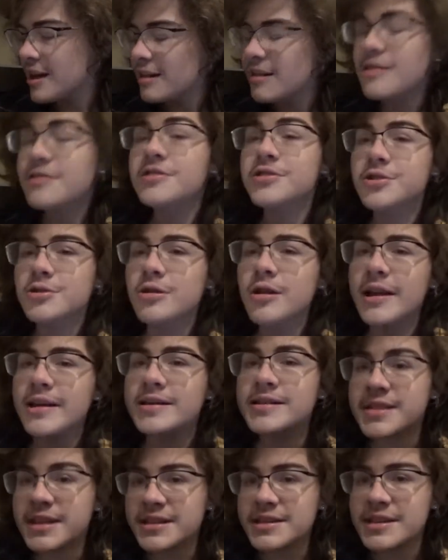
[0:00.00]
Like, did you, like,
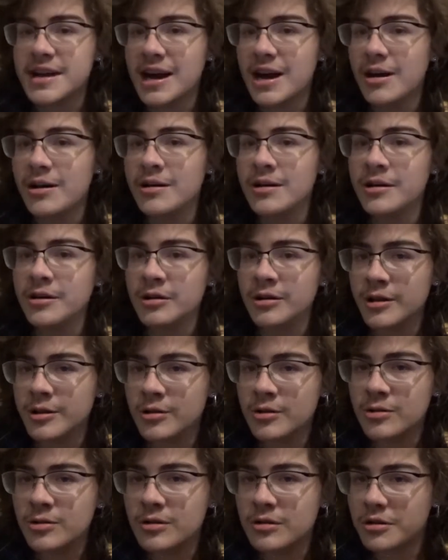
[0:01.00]
sit down on your
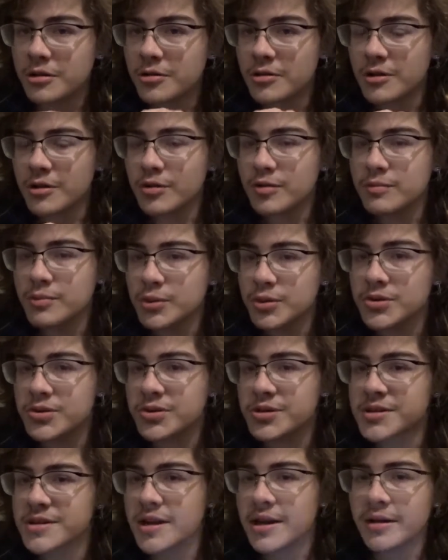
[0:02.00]
little
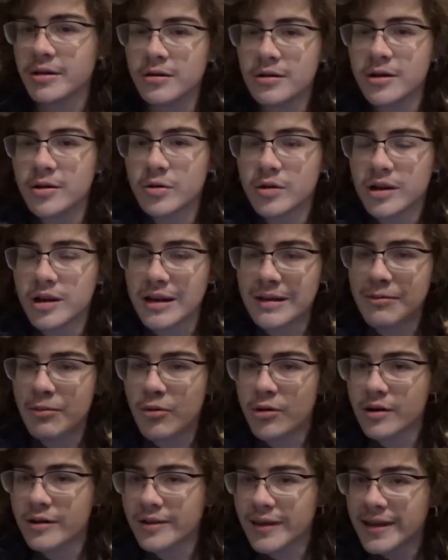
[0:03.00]
booster seat and your little
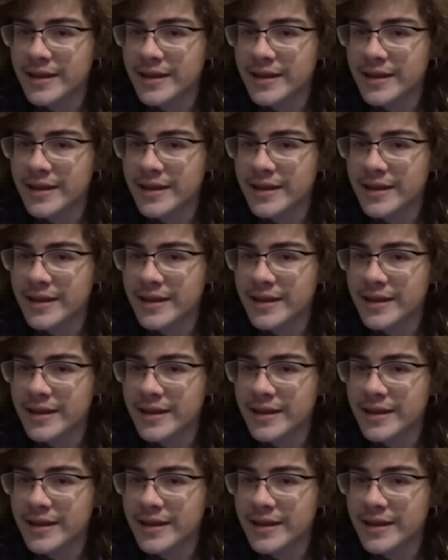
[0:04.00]
keyboard and,